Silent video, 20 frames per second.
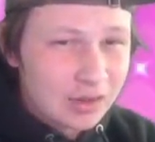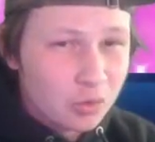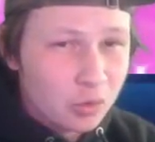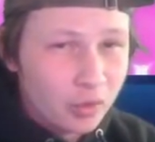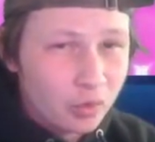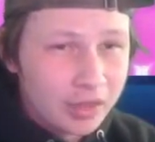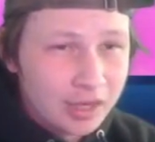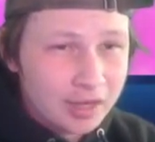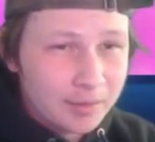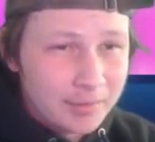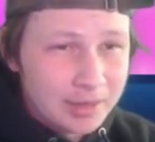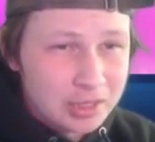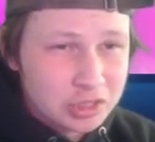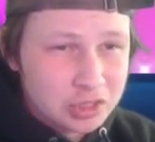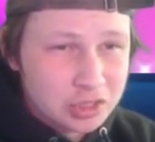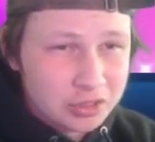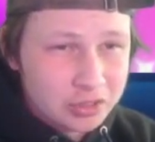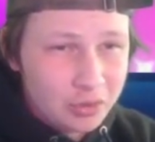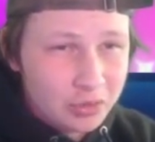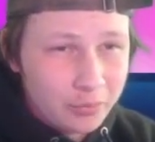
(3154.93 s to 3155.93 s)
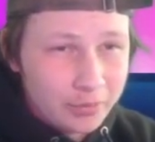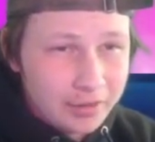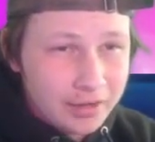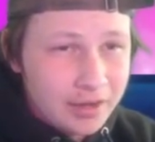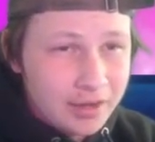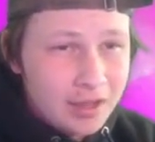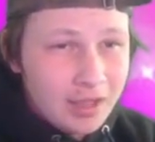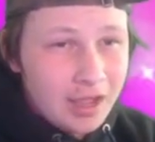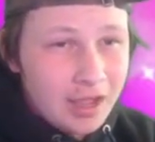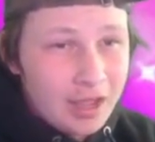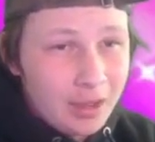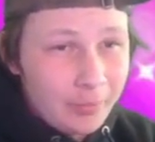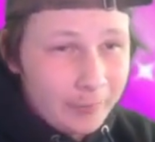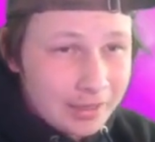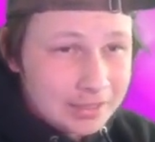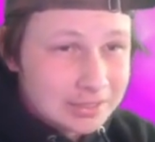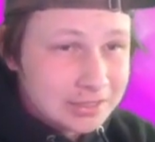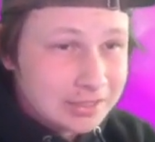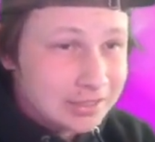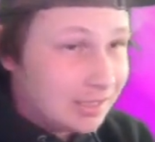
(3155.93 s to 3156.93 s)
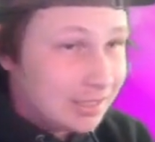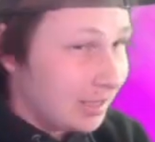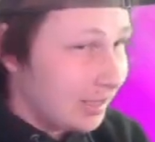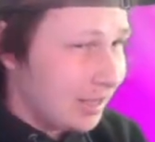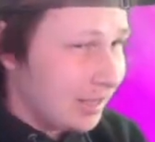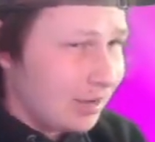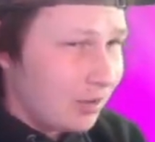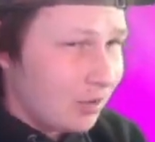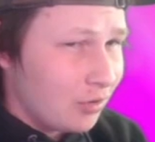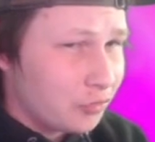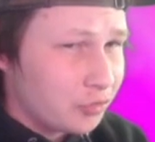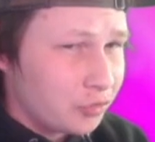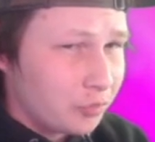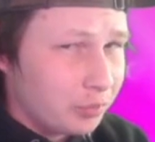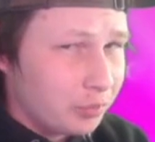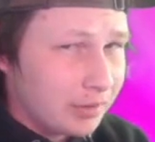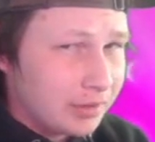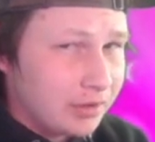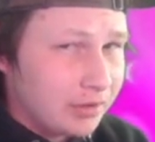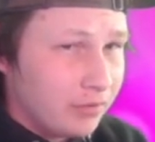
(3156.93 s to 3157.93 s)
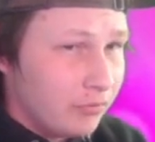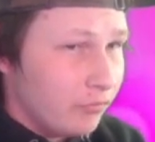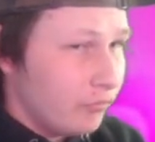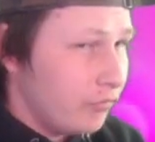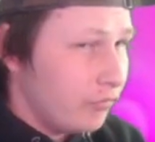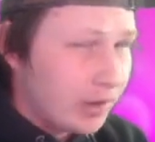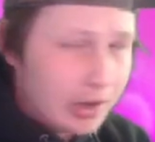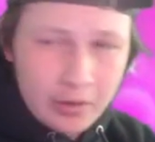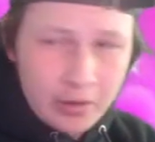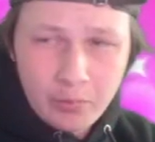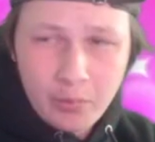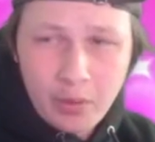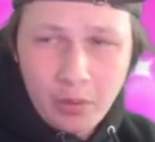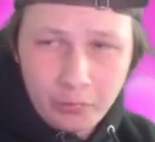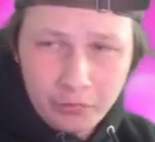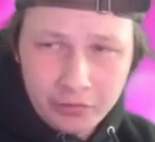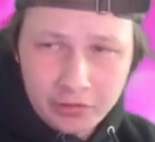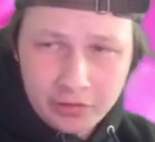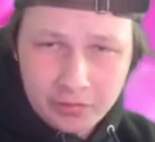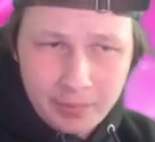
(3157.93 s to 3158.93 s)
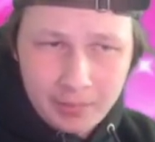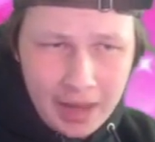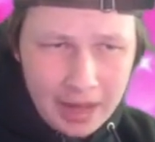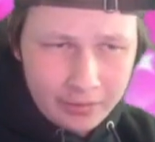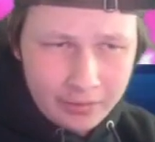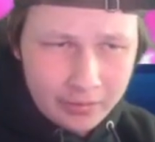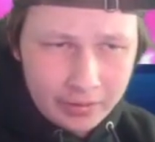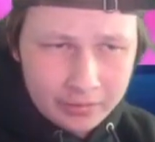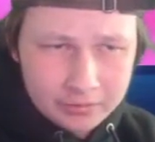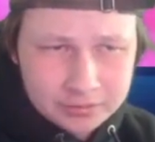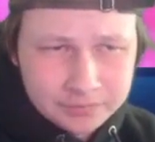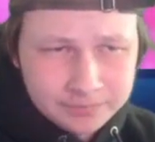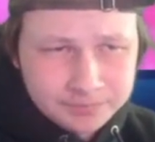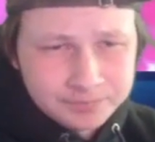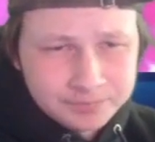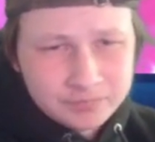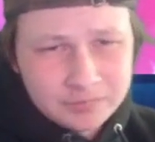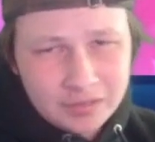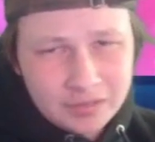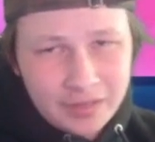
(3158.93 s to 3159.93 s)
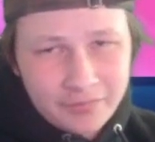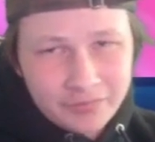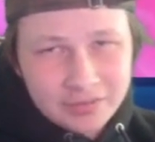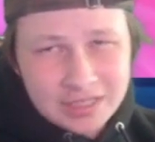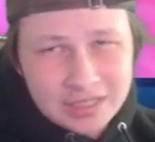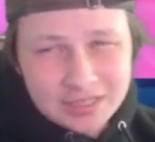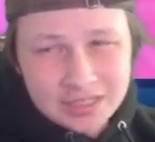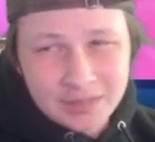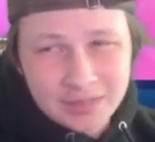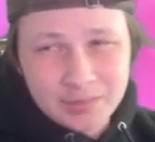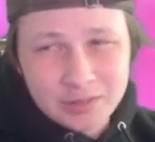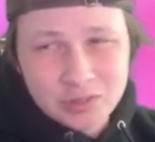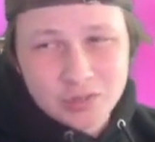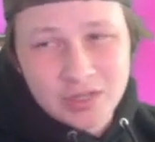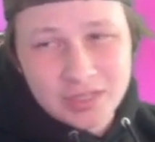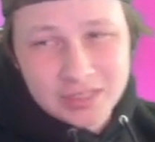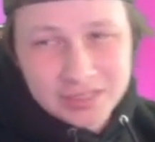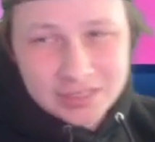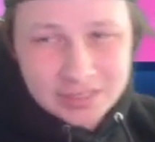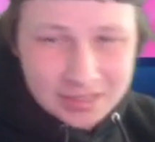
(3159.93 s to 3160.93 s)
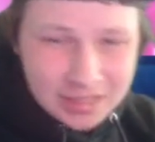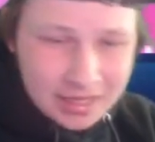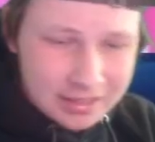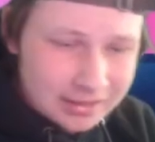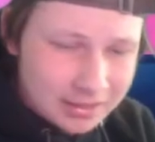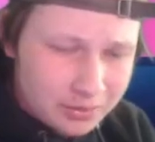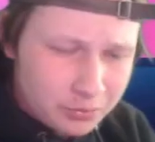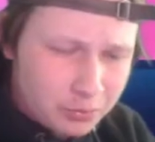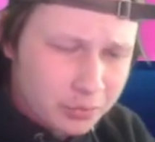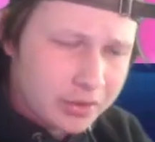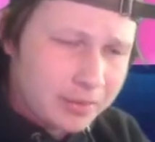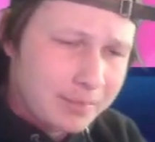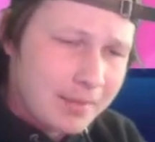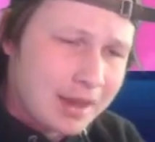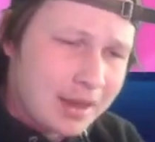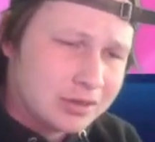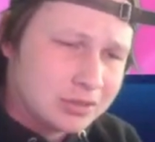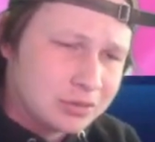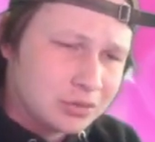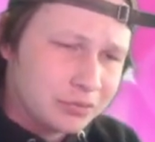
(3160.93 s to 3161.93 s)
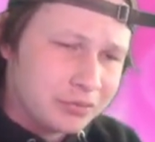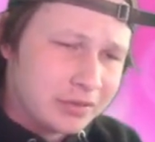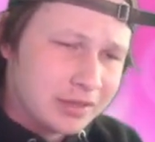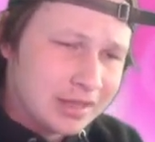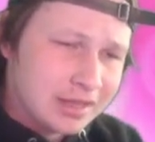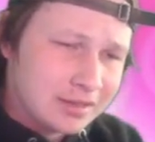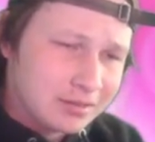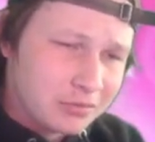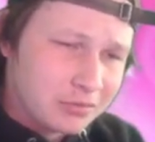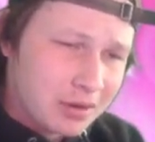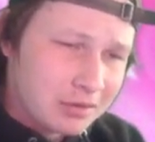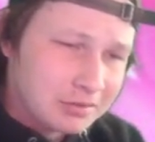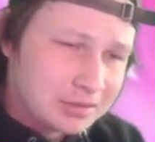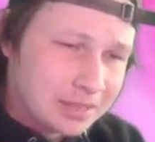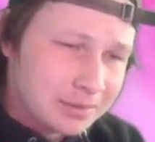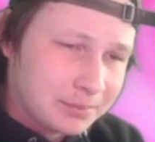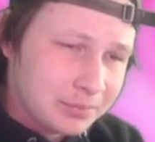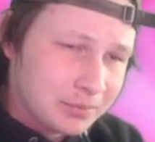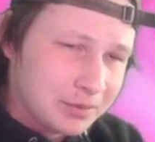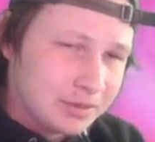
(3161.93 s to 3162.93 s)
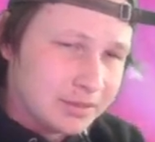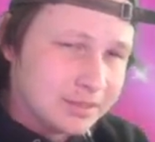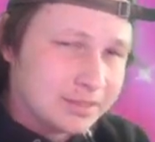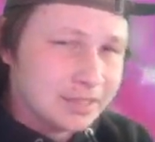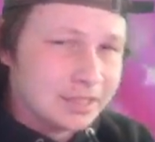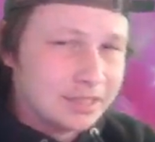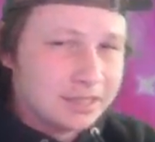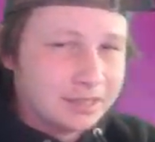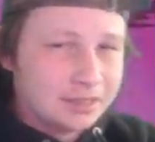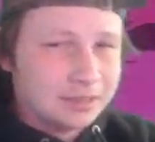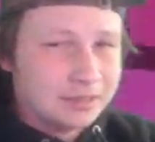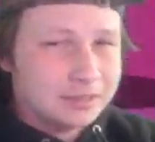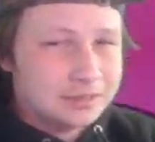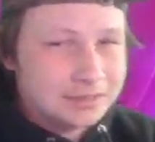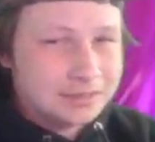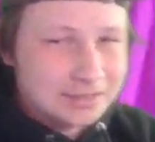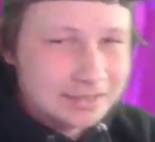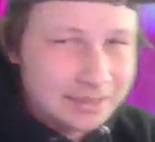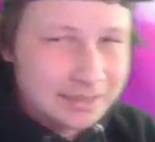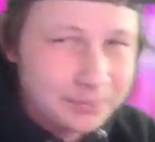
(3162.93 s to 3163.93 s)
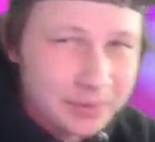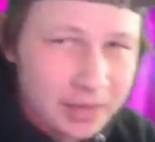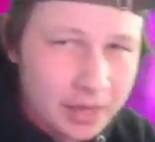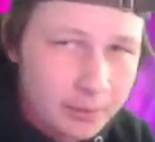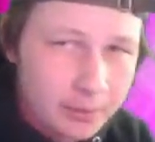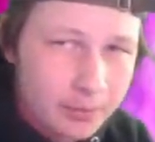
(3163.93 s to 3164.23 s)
cool animation going. Uh, we actually, again, also blend in very well with this background. Levitate's going to be Trace. Not that it really matters. Don't think he has a ground type on his uh, on his team that he